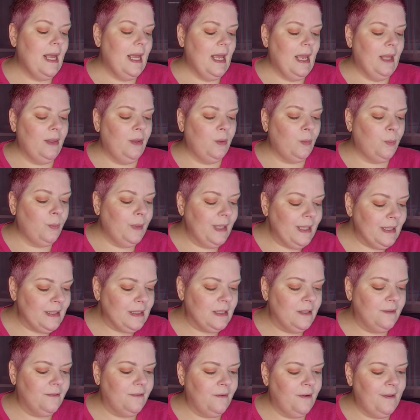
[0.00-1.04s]
And the
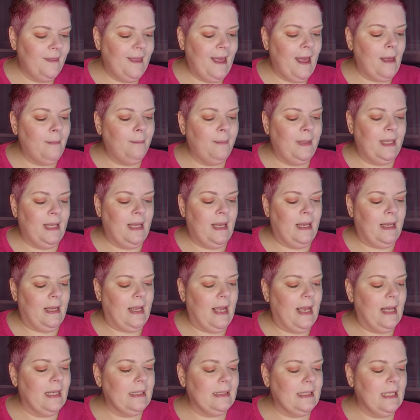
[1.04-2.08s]
reason for that being,
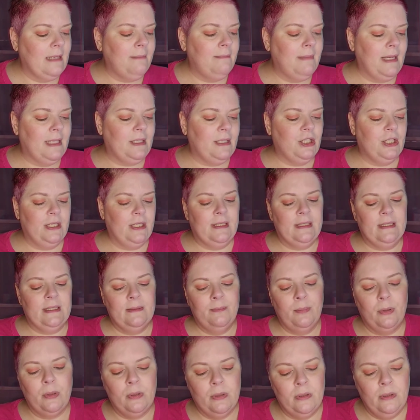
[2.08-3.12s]
as I mentioned,
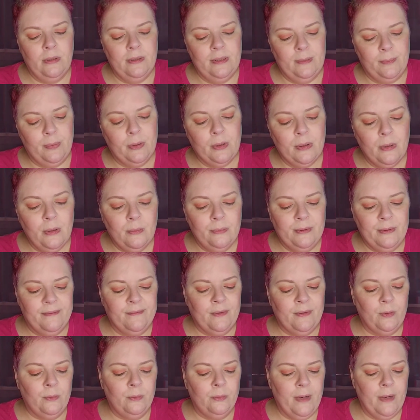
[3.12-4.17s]
the Pearl
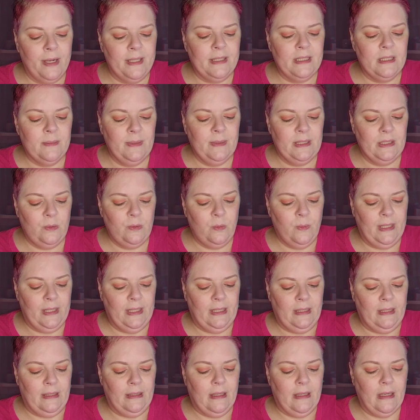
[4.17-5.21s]
River runs
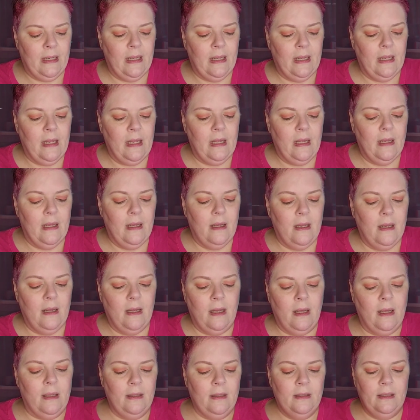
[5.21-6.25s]
between,
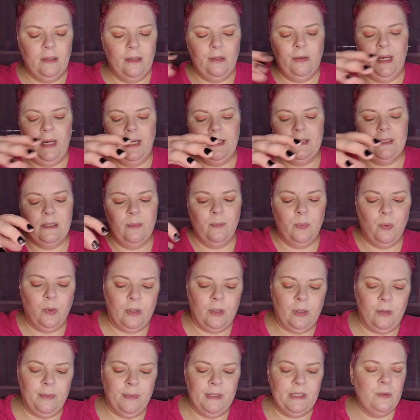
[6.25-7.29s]
it creates the
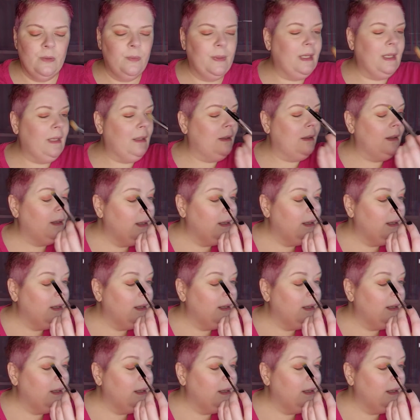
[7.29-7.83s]
border between